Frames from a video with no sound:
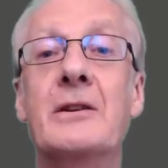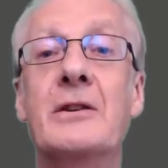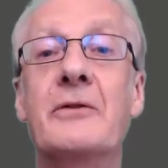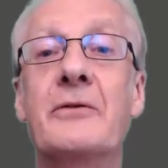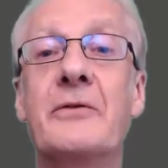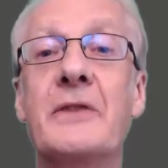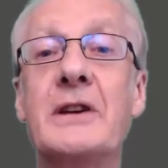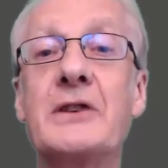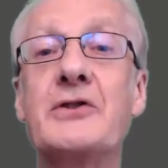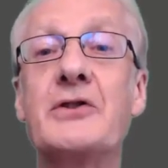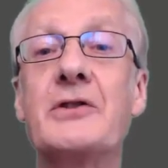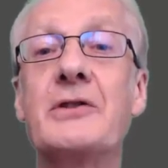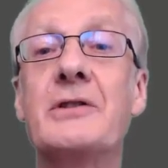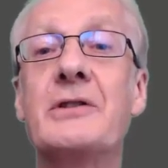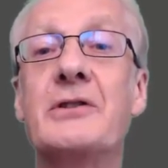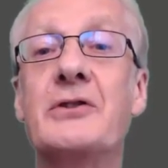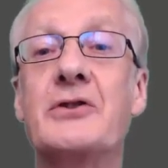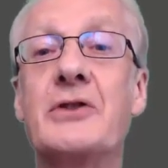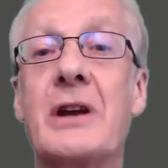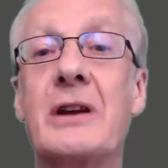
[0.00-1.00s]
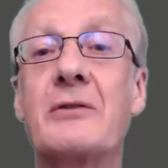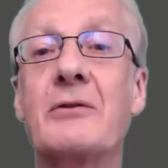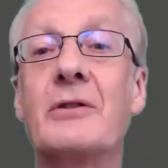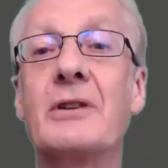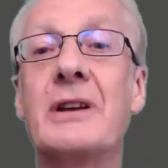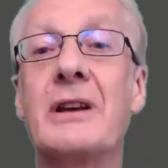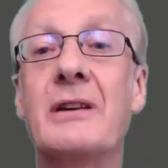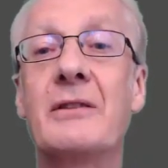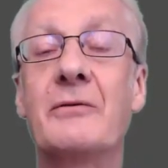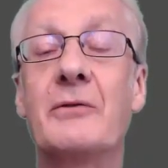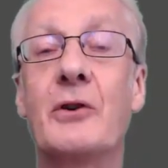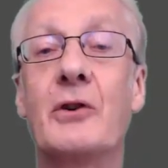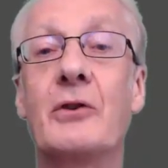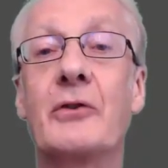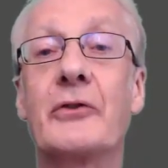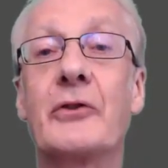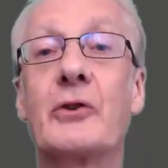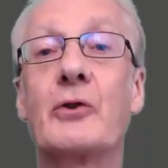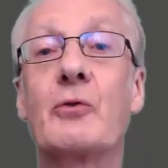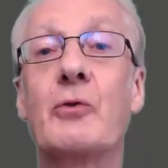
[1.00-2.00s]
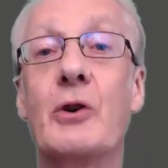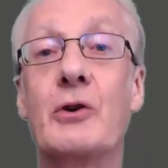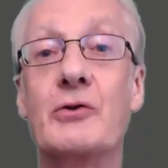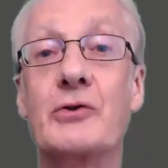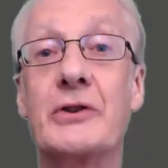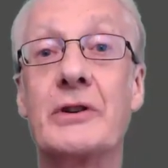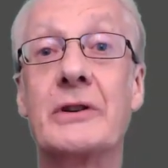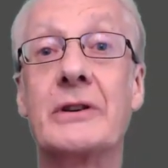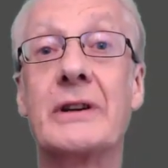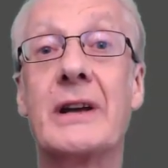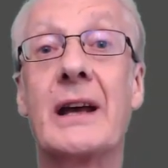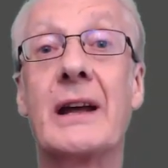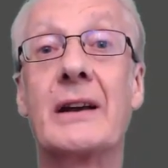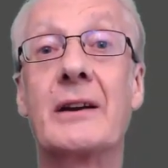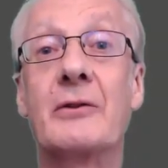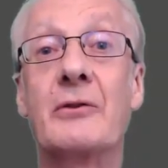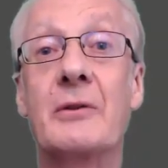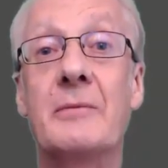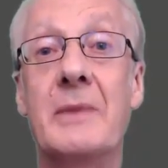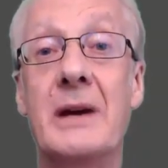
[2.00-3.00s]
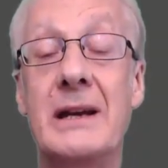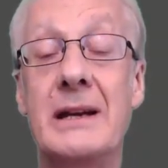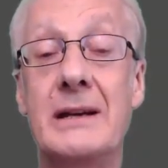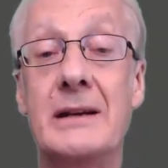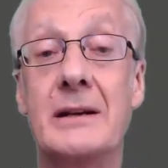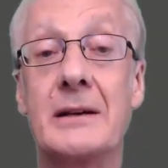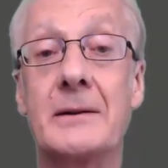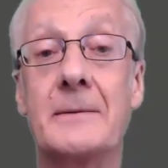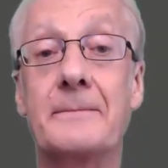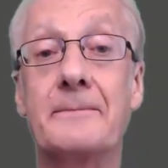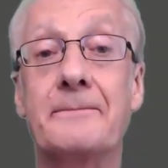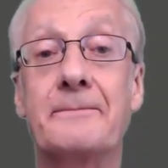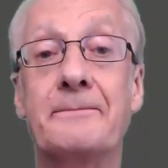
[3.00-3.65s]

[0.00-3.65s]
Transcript: Division generally involves a quotient and a remainder.